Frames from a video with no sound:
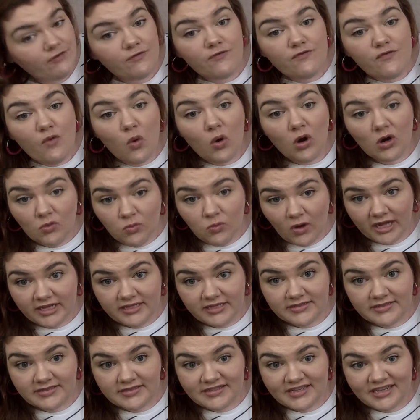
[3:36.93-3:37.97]
4
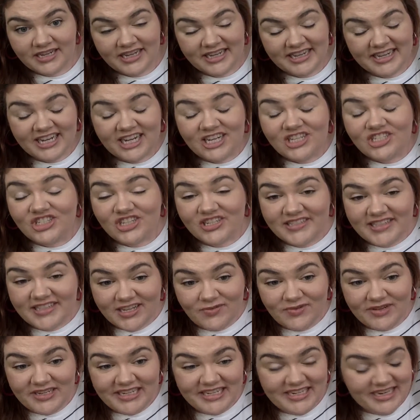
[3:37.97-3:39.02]
ones. Just
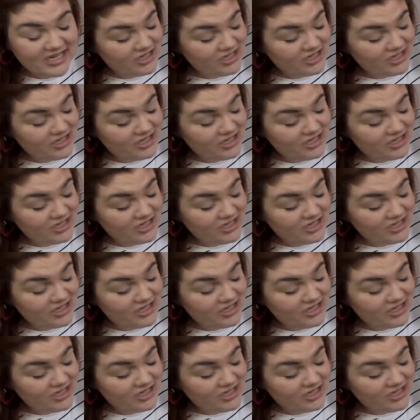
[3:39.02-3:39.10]
like we did